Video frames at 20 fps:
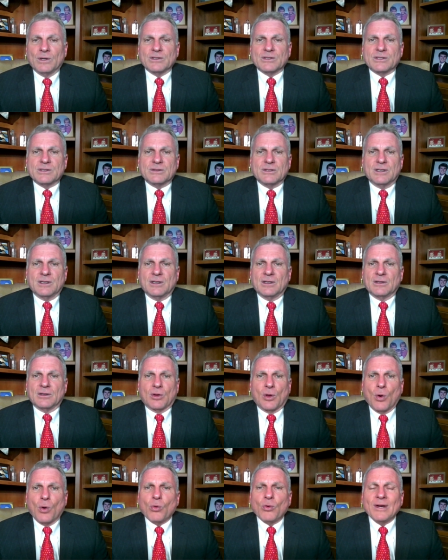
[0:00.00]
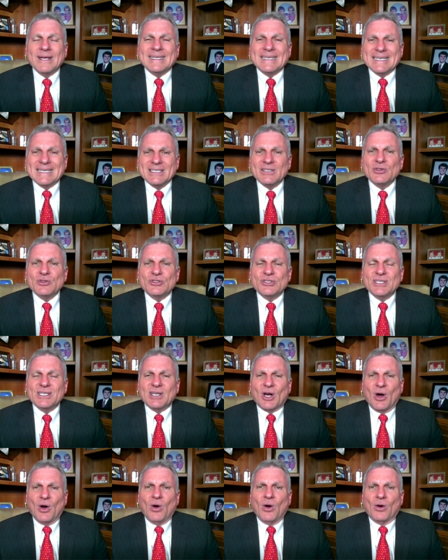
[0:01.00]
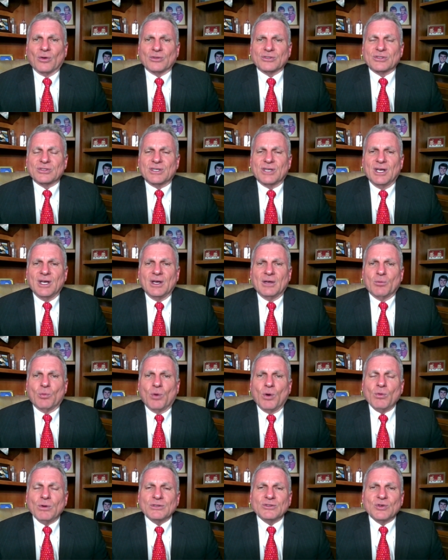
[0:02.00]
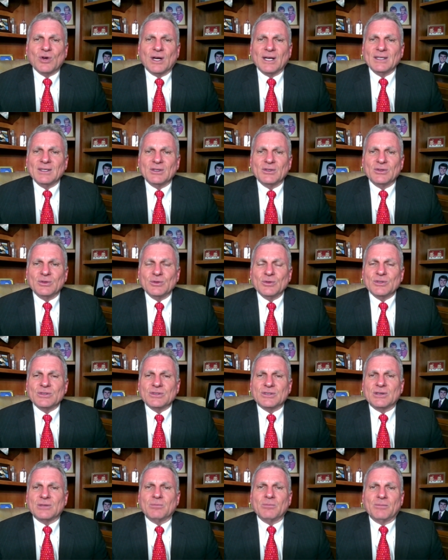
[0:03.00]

was the lowering energy cost what we're trying to do is